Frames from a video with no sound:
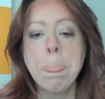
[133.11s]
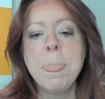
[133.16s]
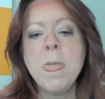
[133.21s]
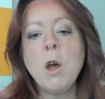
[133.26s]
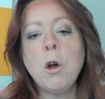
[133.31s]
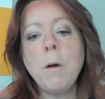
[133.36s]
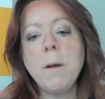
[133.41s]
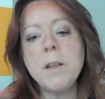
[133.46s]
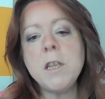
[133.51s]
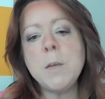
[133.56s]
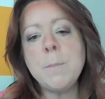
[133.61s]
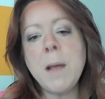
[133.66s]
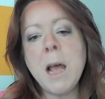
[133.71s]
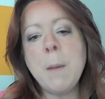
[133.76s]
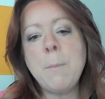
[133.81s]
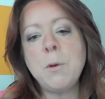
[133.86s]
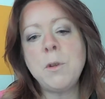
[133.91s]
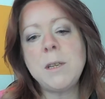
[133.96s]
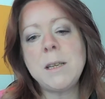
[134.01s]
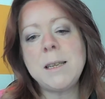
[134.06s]
you're going to be
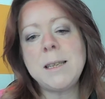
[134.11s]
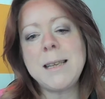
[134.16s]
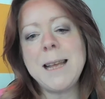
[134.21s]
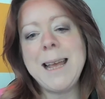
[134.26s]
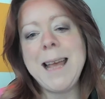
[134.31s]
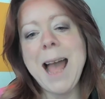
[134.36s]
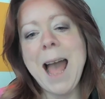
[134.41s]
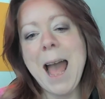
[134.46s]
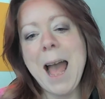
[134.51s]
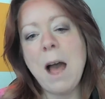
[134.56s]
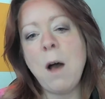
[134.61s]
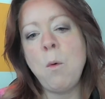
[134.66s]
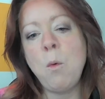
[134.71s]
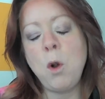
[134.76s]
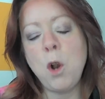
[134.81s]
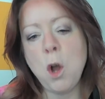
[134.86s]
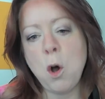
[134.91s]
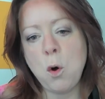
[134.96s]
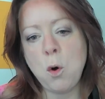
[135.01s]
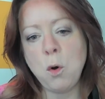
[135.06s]
able to see how
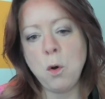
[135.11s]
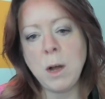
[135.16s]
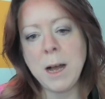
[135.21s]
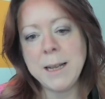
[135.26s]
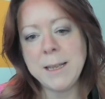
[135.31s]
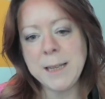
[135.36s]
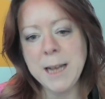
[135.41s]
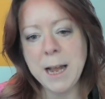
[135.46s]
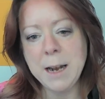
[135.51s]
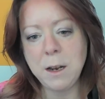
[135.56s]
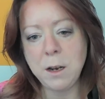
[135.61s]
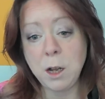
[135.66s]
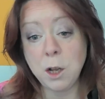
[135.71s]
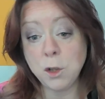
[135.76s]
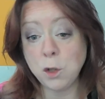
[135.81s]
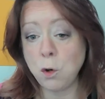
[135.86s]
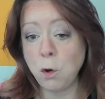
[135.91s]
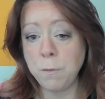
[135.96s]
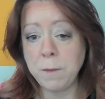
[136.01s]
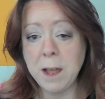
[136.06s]
long a tenant
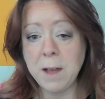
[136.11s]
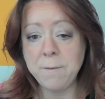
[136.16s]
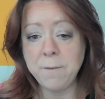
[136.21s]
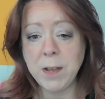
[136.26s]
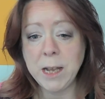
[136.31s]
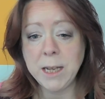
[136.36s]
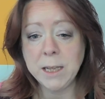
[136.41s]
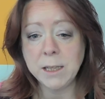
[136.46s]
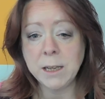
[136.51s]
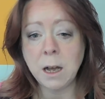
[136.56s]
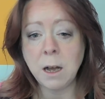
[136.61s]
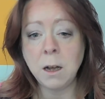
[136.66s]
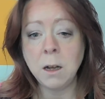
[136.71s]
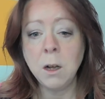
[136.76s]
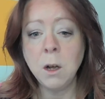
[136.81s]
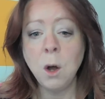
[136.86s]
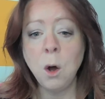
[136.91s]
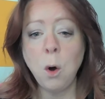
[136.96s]
has got their visa